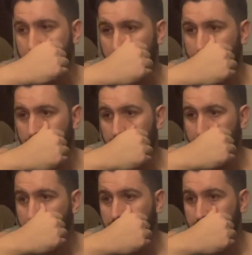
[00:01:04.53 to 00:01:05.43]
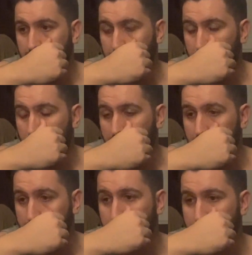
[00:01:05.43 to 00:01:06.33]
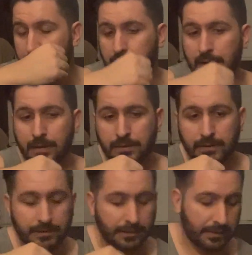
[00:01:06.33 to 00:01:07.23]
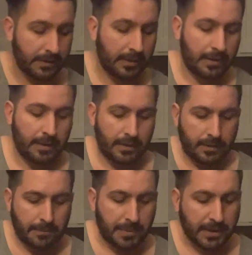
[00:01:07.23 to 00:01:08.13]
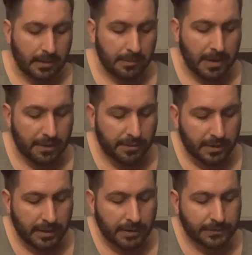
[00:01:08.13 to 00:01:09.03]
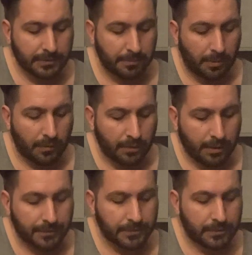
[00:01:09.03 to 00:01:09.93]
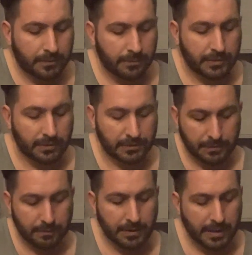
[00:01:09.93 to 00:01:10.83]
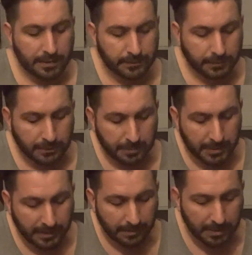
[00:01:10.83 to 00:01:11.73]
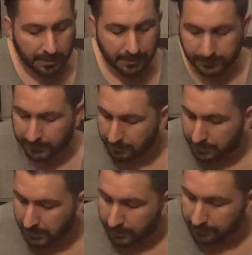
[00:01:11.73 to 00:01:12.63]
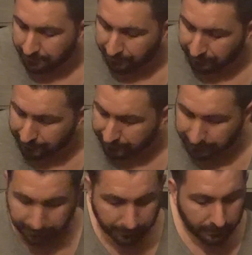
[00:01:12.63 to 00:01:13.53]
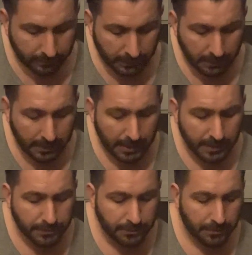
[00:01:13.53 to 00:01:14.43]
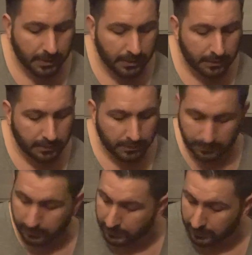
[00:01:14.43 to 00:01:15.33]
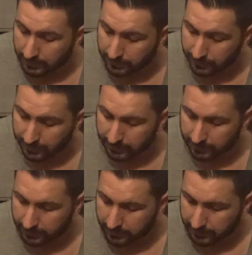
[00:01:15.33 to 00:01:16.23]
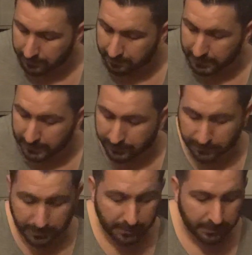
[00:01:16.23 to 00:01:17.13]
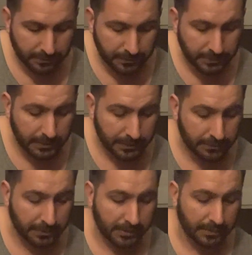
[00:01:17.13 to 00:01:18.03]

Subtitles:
for the verse, if you want to do it just like he does, it's a picking pattern and he does some pull-offs, which I'll show you right now. So the picking pattern is going to be A string, D string, B string, G string.